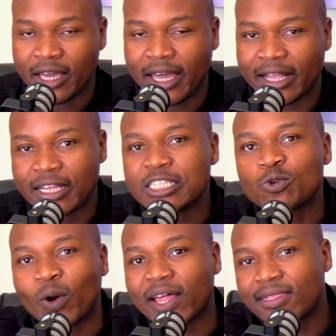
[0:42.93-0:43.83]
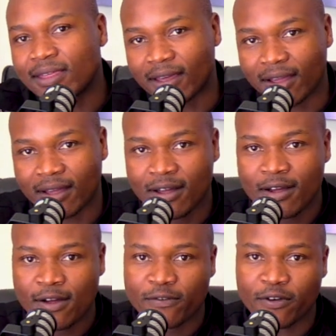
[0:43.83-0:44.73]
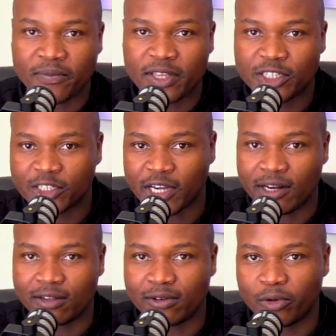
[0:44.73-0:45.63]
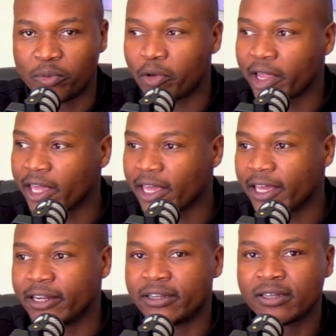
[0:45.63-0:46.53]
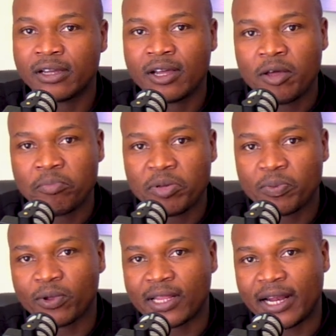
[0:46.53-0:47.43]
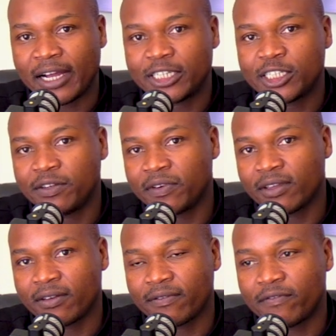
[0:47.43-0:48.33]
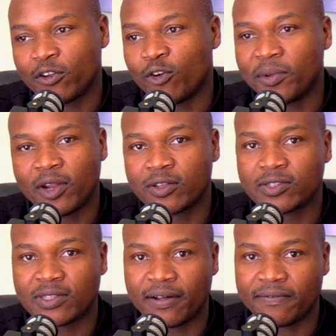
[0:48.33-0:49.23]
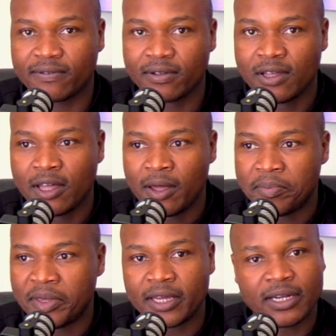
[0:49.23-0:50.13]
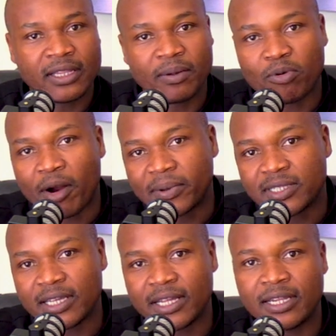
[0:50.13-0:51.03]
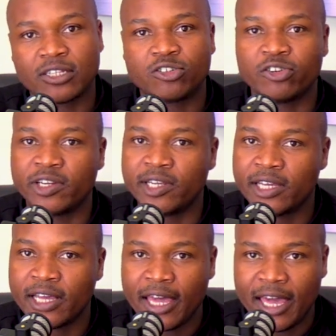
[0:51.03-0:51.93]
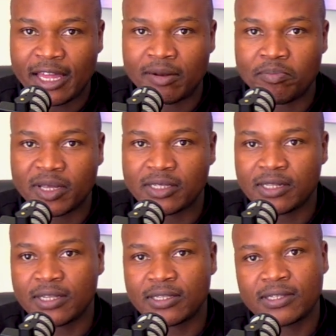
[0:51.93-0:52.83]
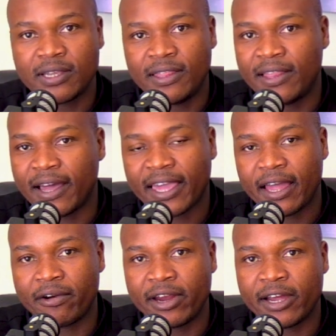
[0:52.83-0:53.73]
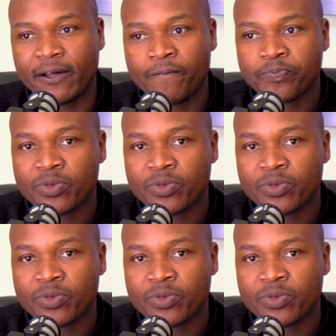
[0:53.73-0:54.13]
at least one thing from this channel. We're bringing in people that are achieving phenomenal stuff be it in the property industry, in business, in their career.